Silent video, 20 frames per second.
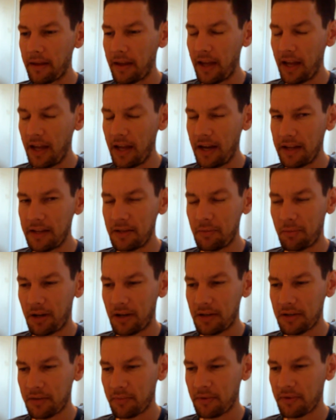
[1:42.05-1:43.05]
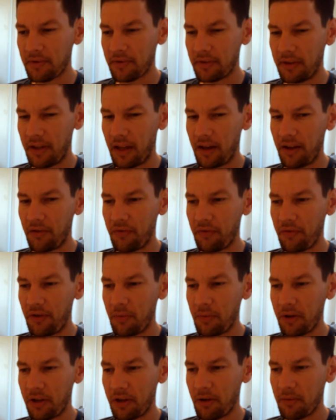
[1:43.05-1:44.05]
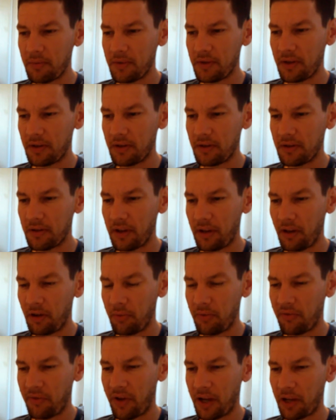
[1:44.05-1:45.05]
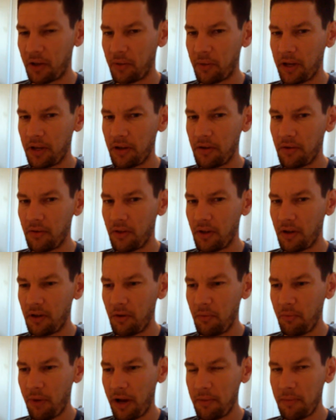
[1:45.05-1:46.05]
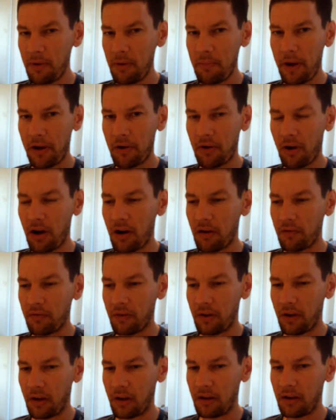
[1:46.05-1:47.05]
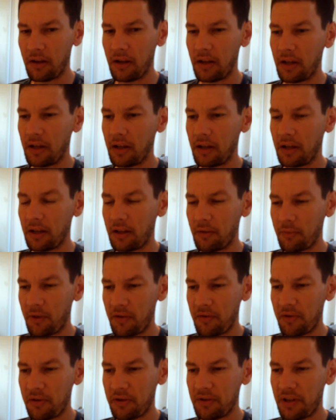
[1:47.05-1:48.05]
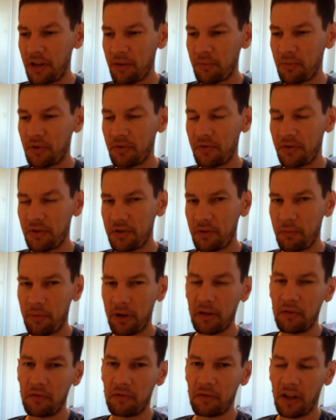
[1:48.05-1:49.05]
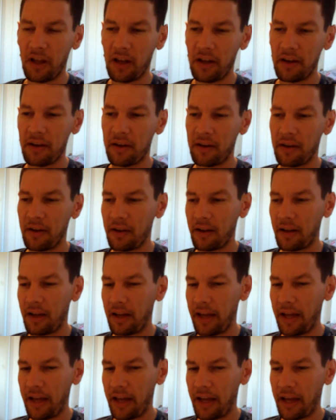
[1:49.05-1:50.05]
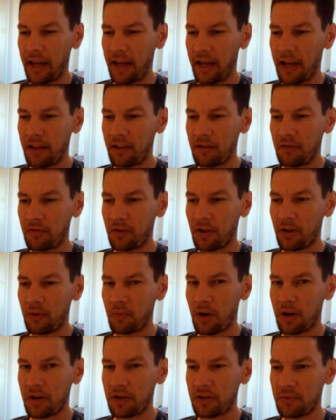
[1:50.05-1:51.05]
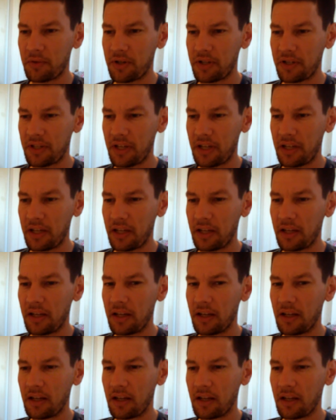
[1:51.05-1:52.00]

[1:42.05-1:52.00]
it is possible that if FEMA comes in to help evacuate you, that you might be better off. I'll give you an example. If there's a big flood and the floodwaters recede,